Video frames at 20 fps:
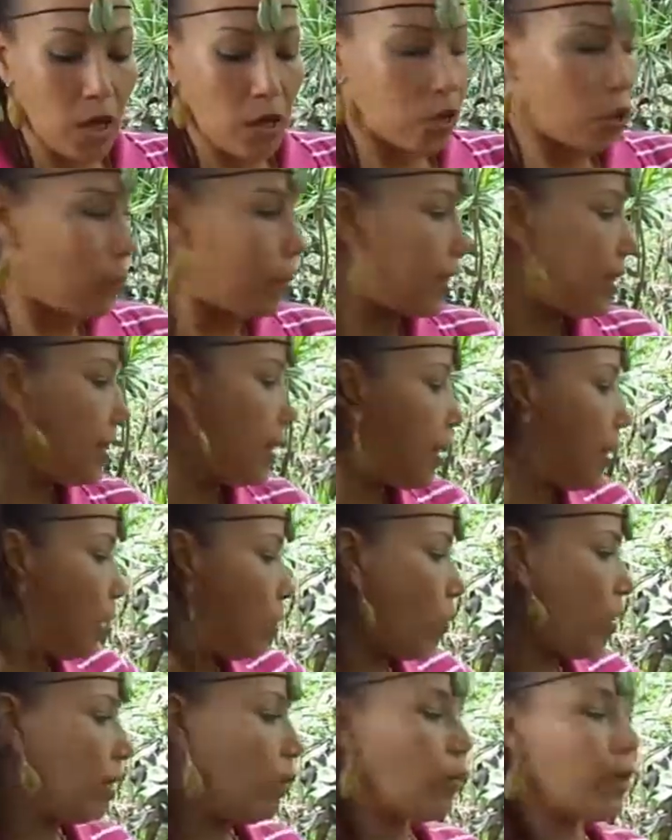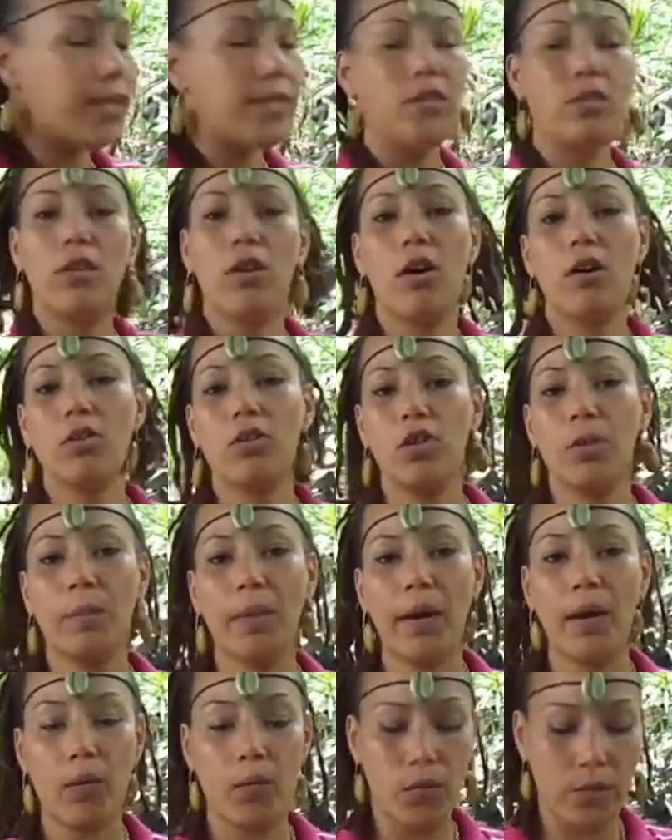So basically what I wanted to talk to you
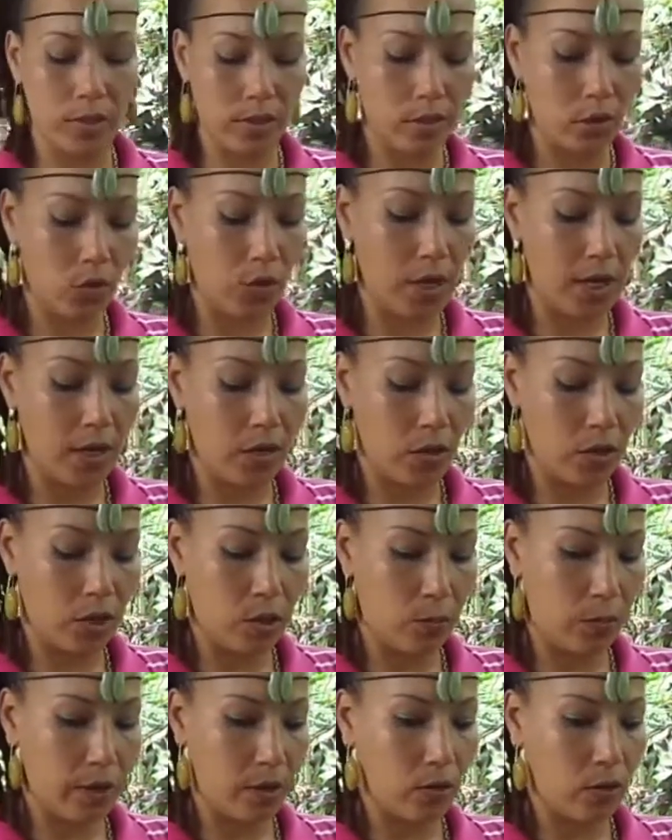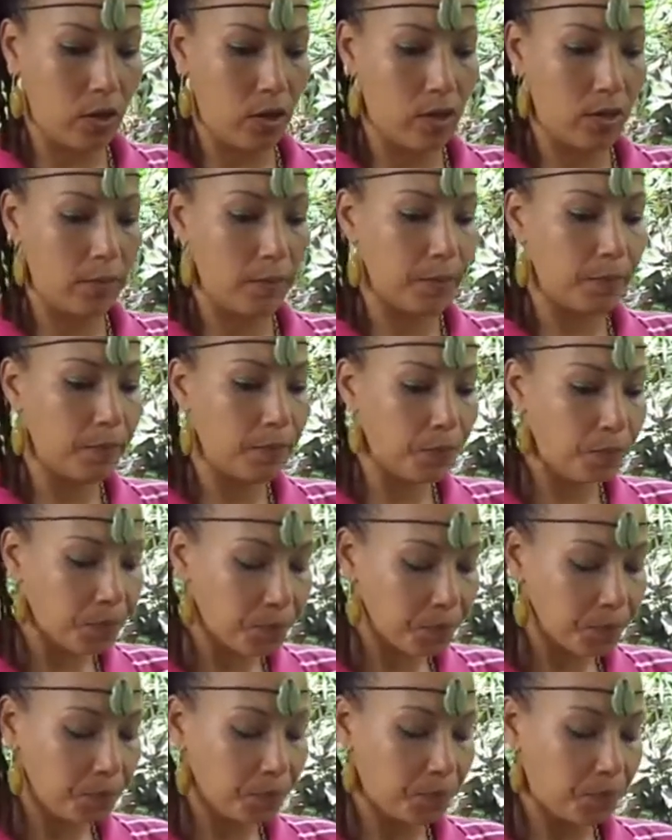about was creating your sprout garden.
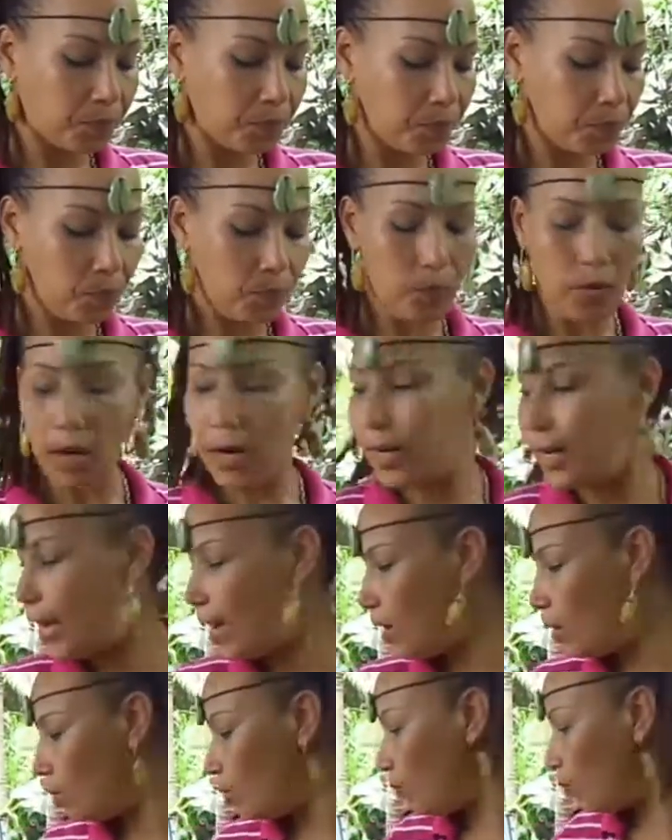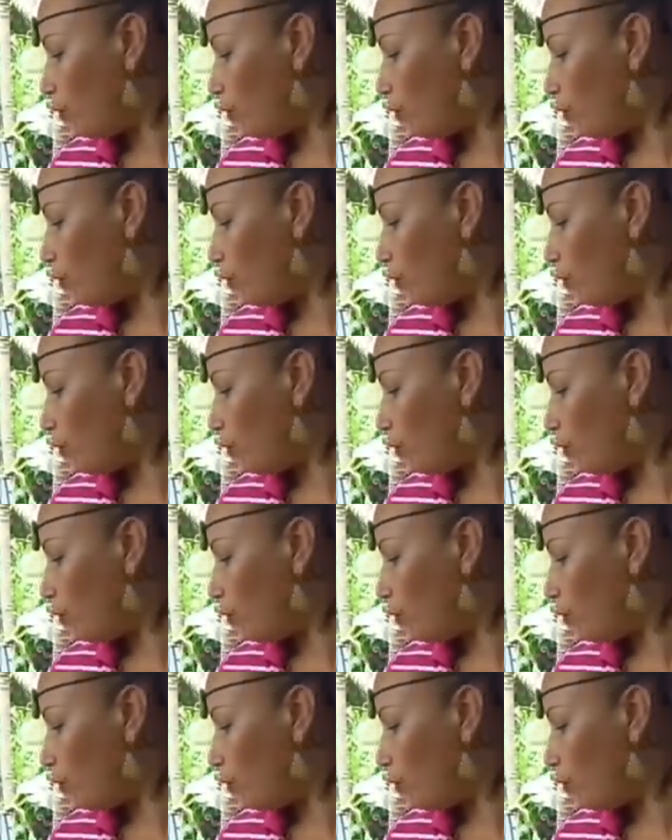Now,